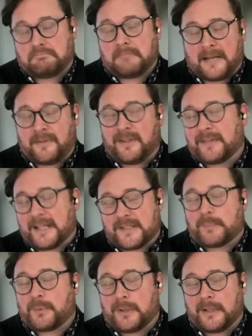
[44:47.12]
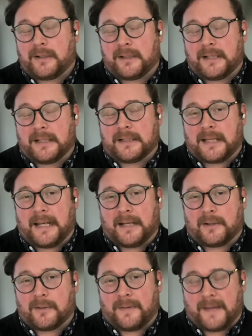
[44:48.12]
I think that's a pretty good
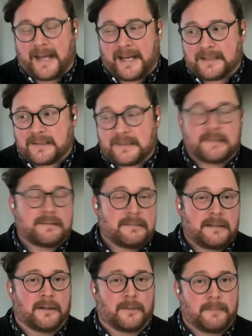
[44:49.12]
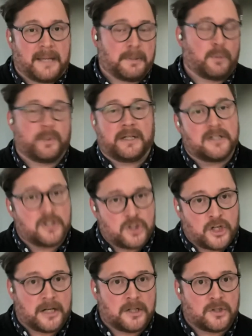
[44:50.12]
indicator that, maybe we need to
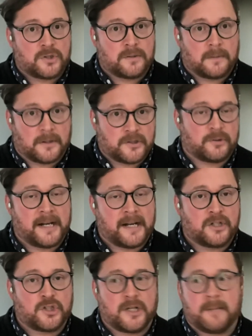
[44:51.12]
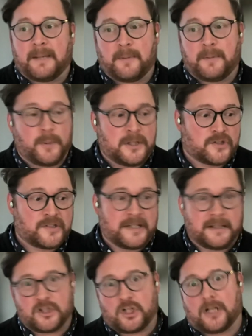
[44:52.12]
change our strategy. Maybe we just
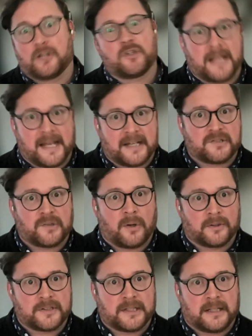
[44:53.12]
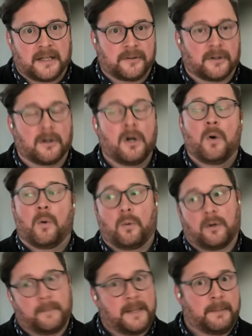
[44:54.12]
need to change the ads altogether,
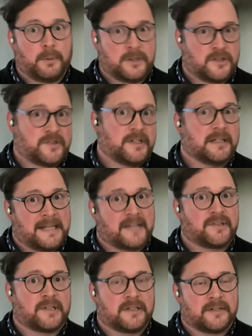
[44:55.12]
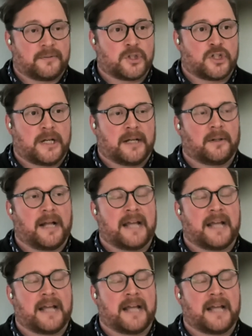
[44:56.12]
or maybe we just need to test a different channel.